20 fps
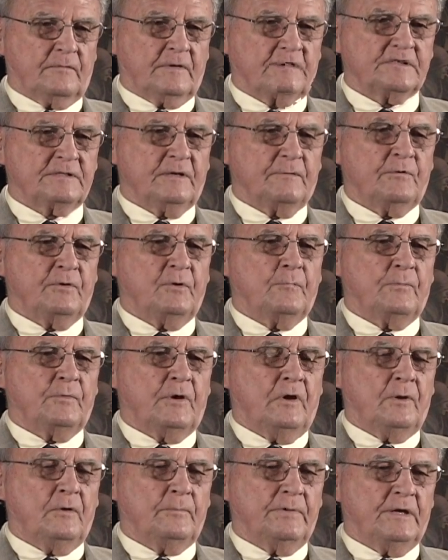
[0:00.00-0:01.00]
They said we'll
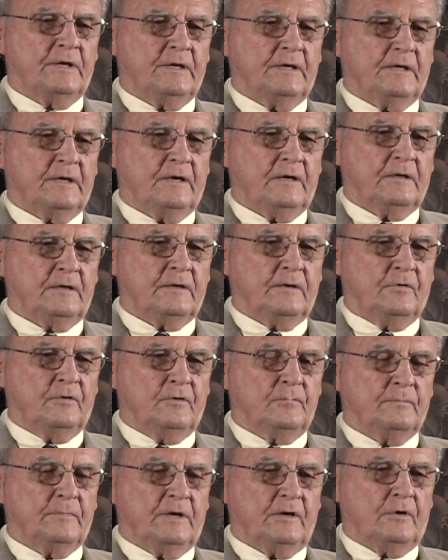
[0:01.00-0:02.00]
all be
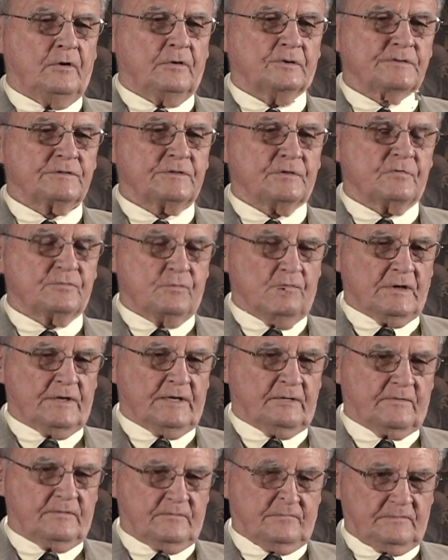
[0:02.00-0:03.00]
home by August the
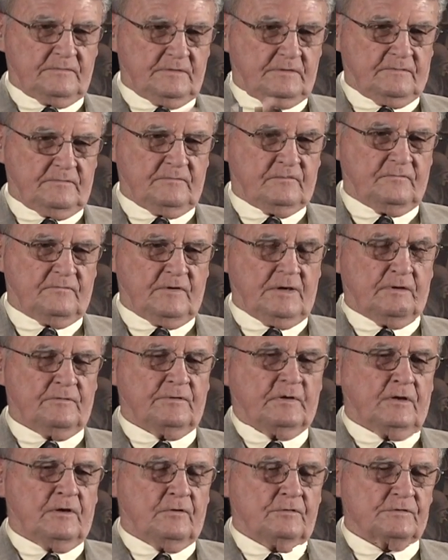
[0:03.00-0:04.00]
twentieth,
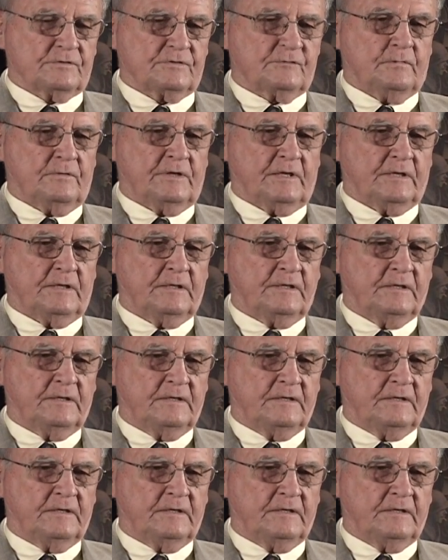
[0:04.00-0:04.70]
following August twentieth.